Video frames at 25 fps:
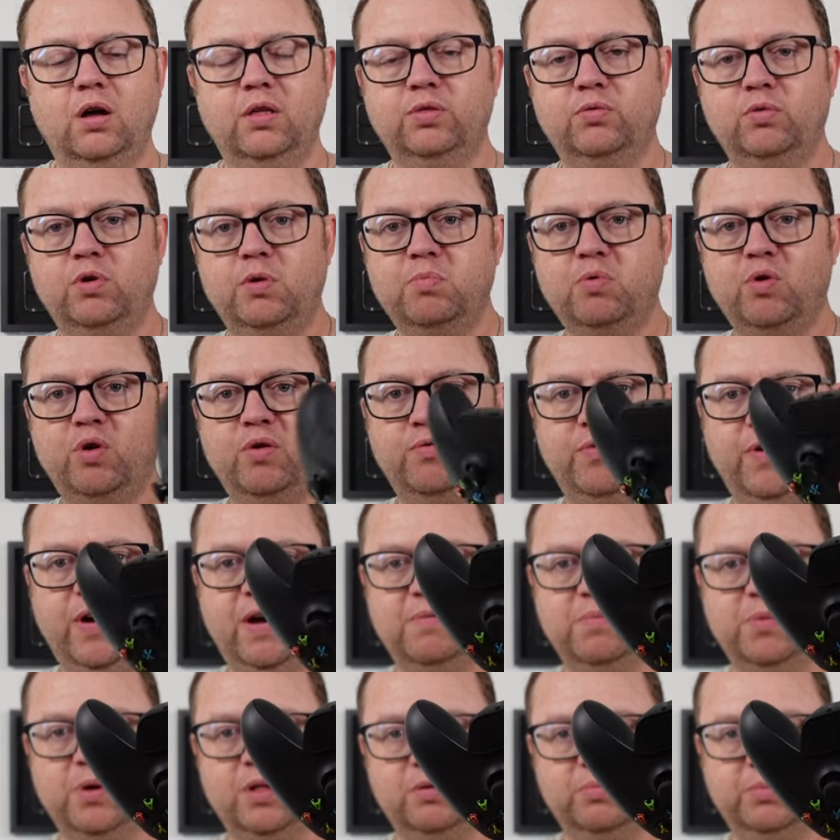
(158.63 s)

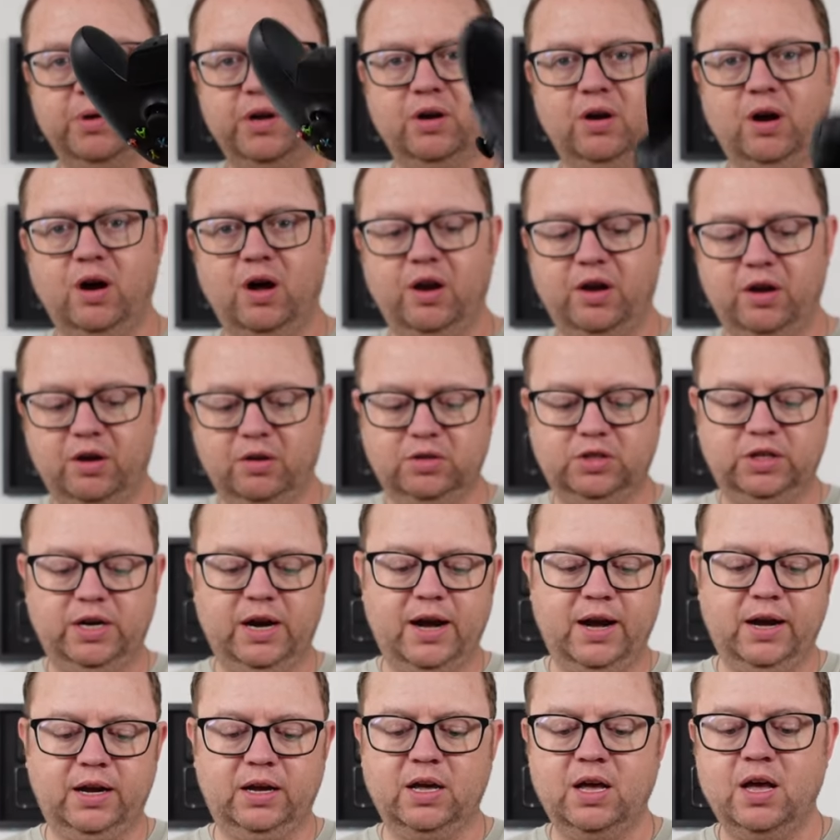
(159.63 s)
3.5 millimeter audio
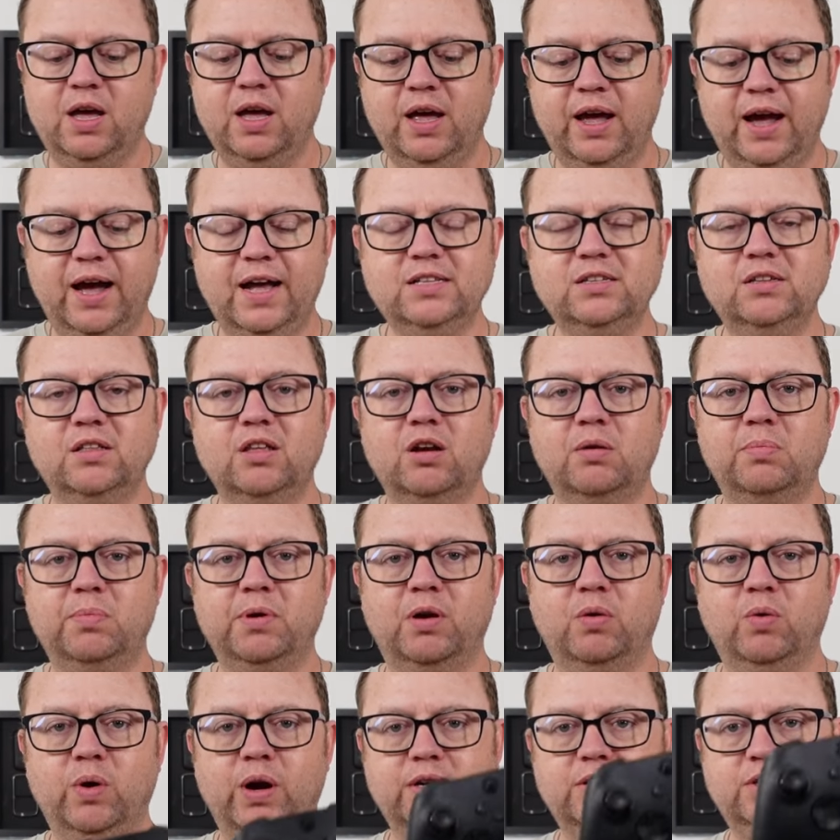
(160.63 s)
jack. Adds a little
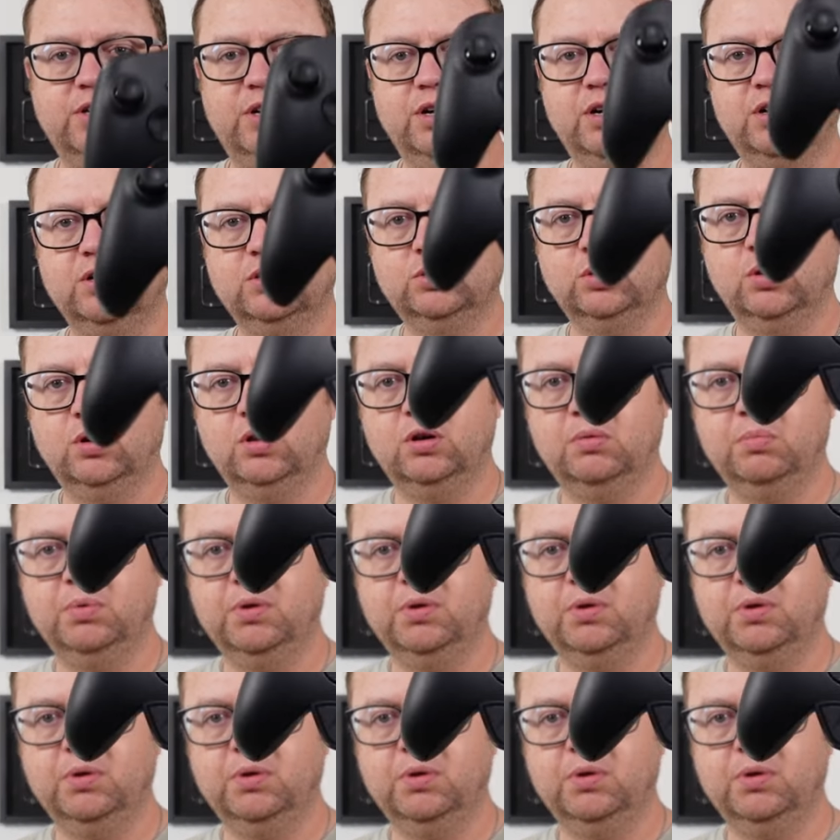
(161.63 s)
bit of weight to your controller,